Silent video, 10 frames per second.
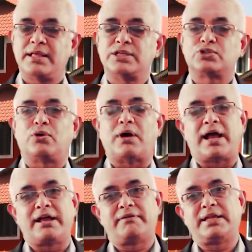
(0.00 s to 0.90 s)
So,
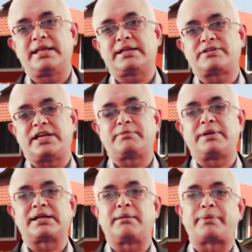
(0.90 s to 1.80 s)
Ayurvedic
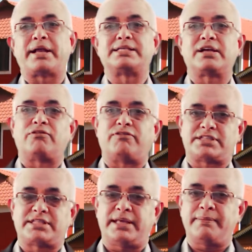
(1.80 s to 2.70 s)
treatment comprising of
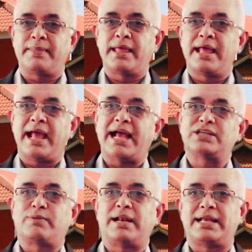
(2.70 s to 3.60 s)
Vasti
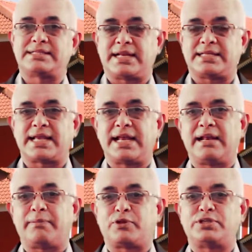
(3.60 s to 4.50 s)
as well as the
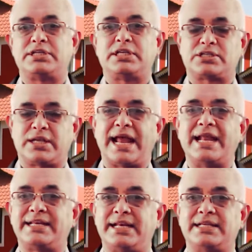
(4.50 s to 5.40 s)
Rasayana procedures and
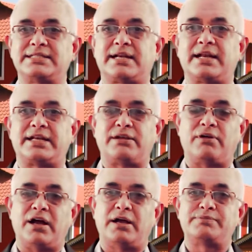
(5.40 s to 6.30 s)

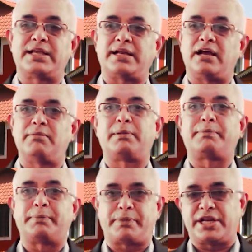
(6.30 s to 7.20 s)
anti-degenerative herbs and
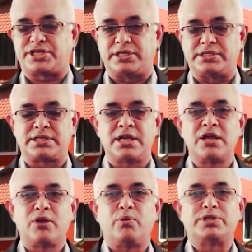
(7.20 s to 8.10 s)
herbal
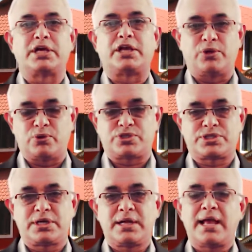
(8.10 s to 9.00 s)
preparations which are
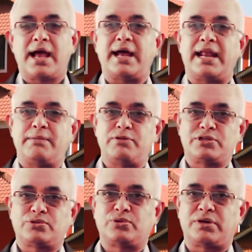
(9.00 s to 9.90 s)
used are
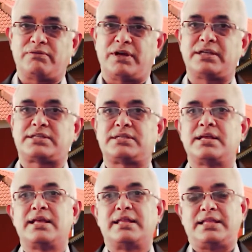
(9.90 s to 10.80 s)
able to
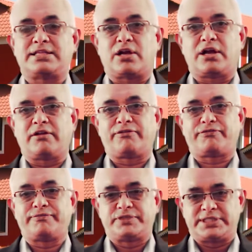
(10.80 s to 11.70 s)
reverse the sort
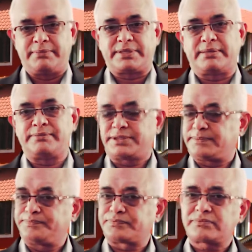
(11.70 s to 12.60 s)
of symptoms.